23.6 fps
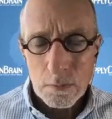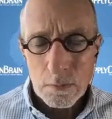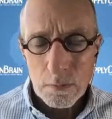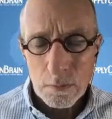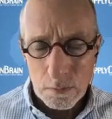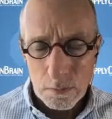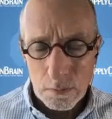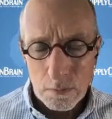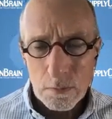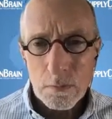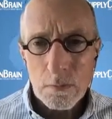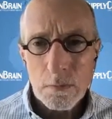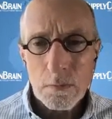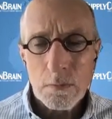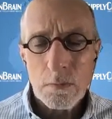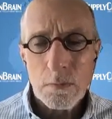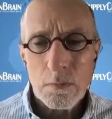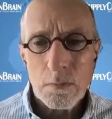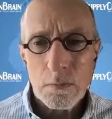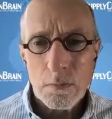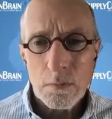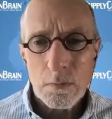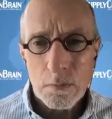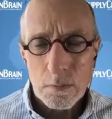
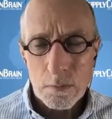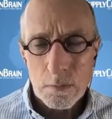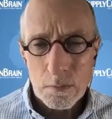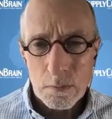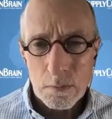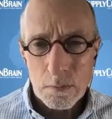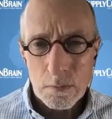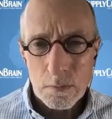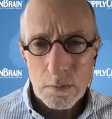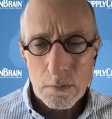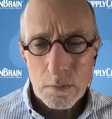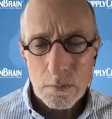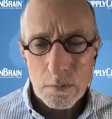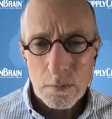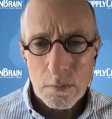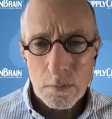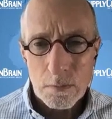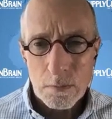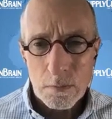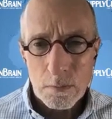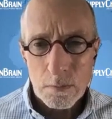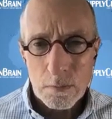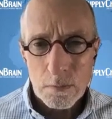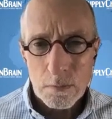
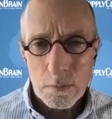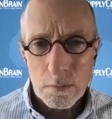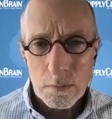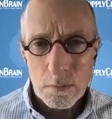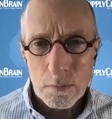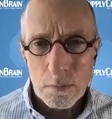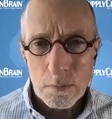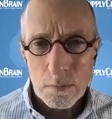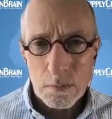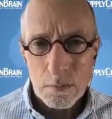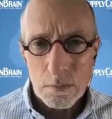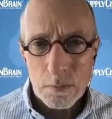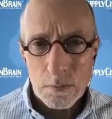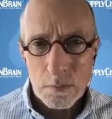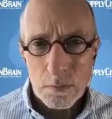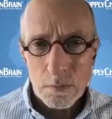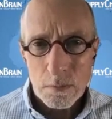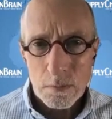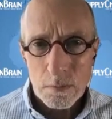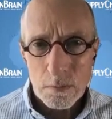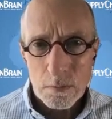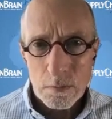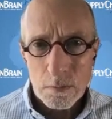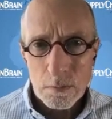
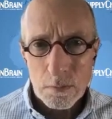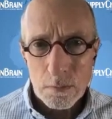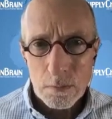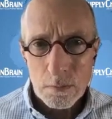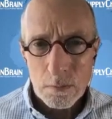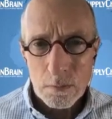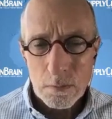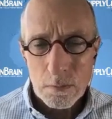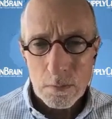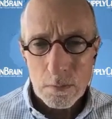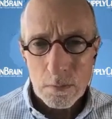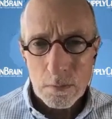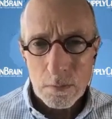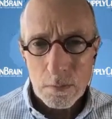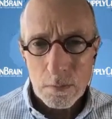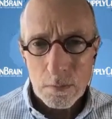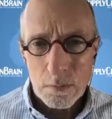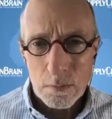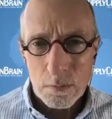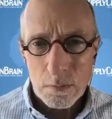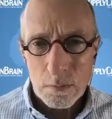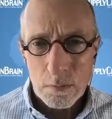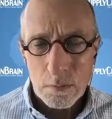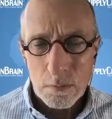
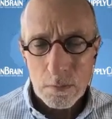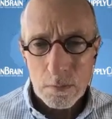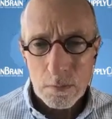(silent)